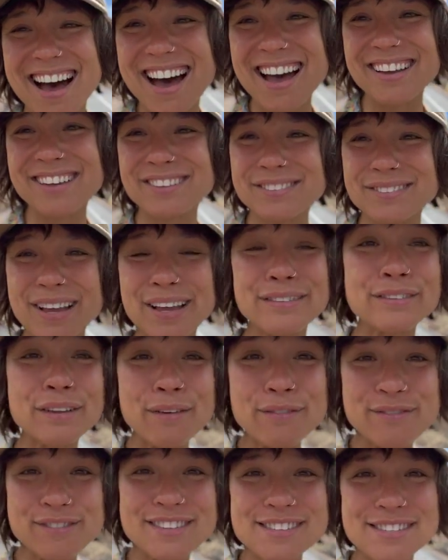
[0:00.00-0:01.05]
I, I
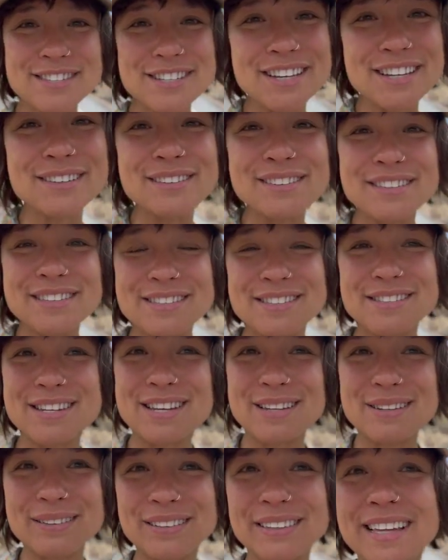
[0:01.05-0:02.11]
love this channel. This
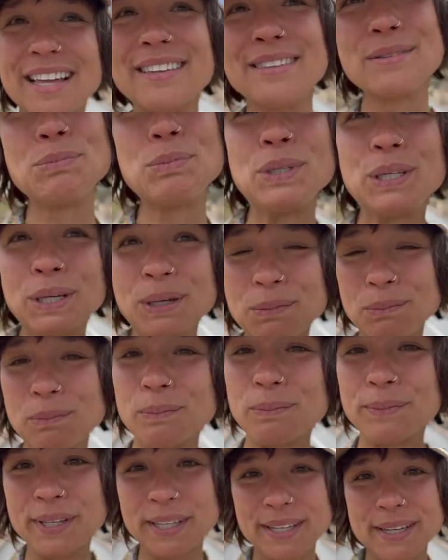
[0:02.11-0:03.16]
channel has
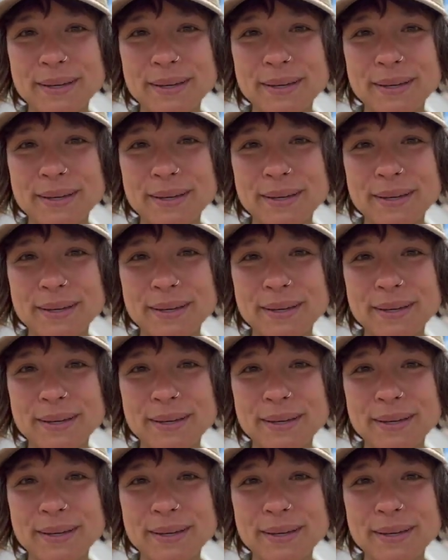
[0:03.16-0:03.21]
become